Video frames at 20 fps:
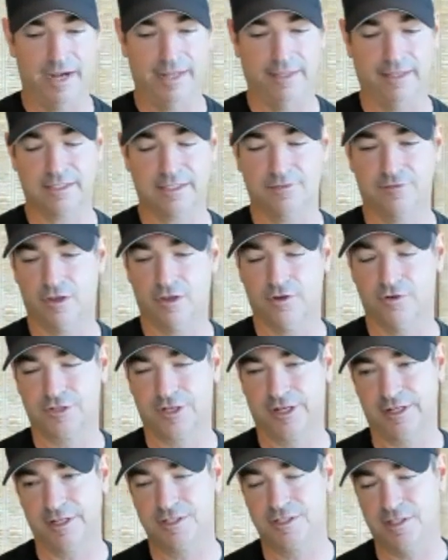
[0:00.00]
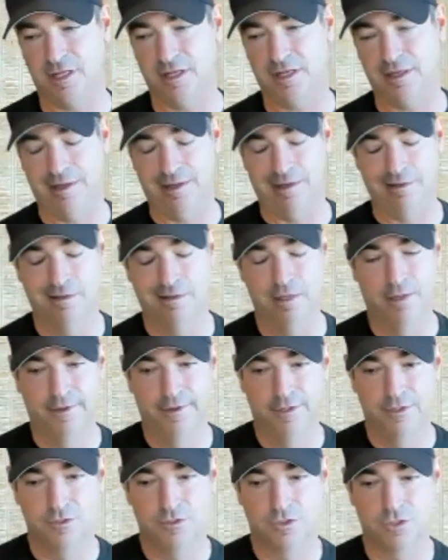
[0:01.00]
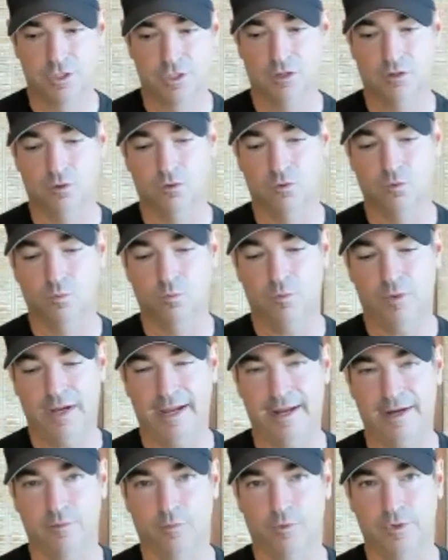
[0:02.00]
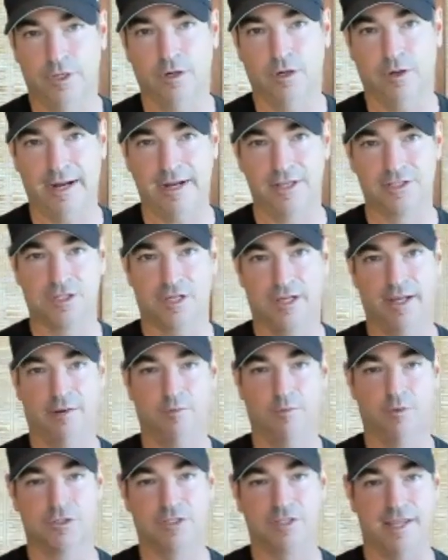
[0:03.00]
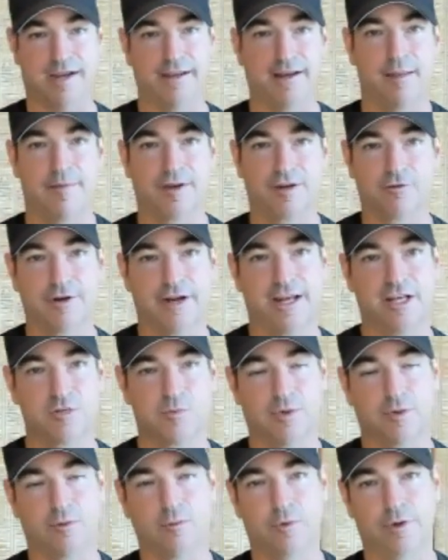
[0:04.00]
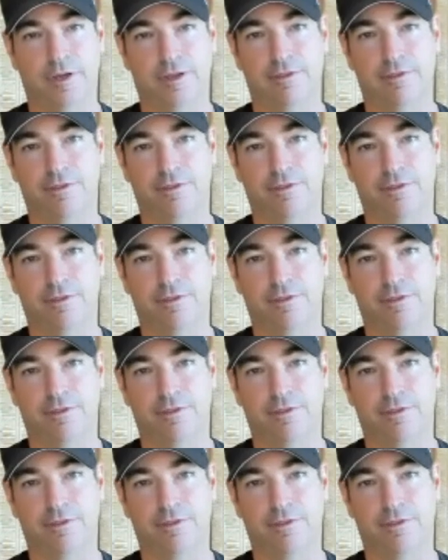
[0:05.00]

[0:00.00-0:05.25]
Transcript: lots of others are going to see it. So what's the economic arrangement with